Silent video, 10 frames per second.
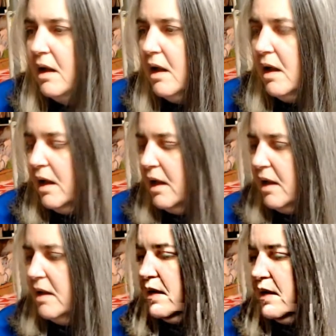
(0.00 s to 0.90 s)

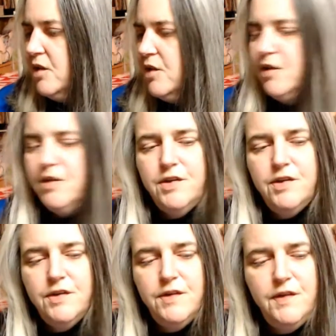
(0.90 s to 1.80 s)
And
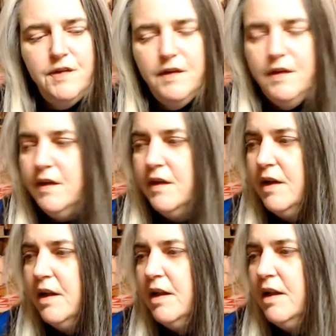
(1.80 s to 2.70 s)

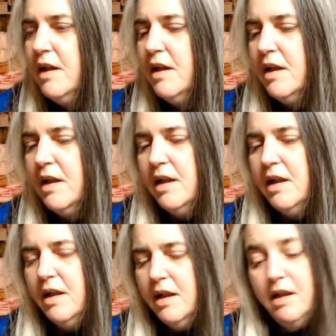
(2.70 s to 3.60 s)
then
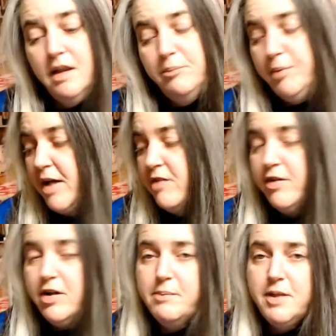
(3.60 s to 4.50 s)
I didn't pay
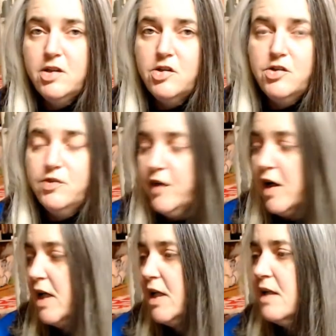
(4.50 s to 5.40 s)
very much for
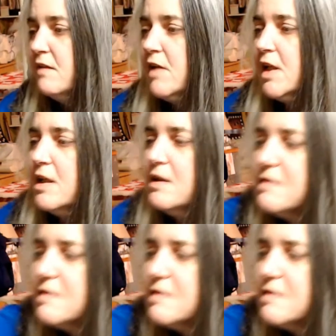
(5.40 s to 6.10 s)
any of these.